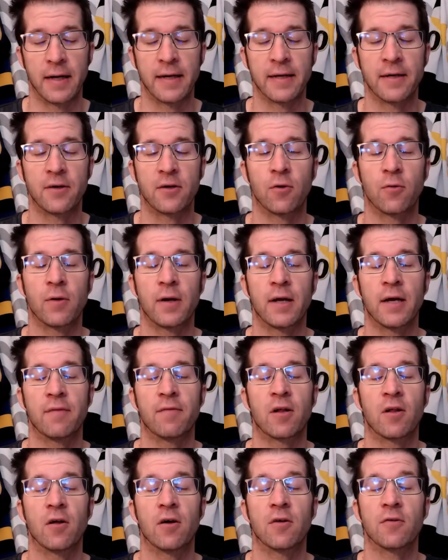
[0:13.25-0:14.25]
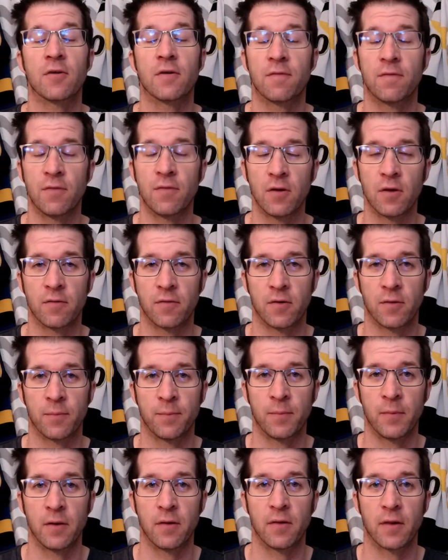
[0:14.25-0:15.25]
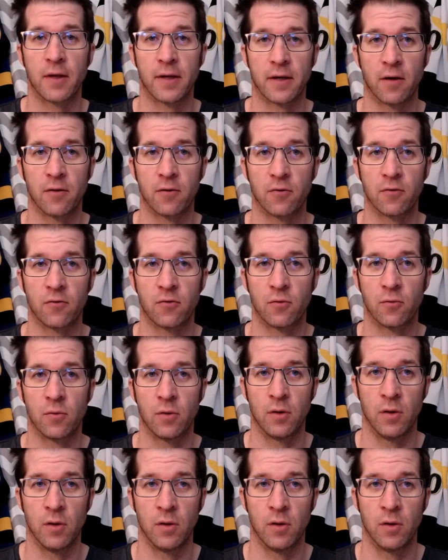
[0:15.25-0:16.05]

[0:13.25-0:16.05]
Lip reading: I don't have a closet full of them like others do.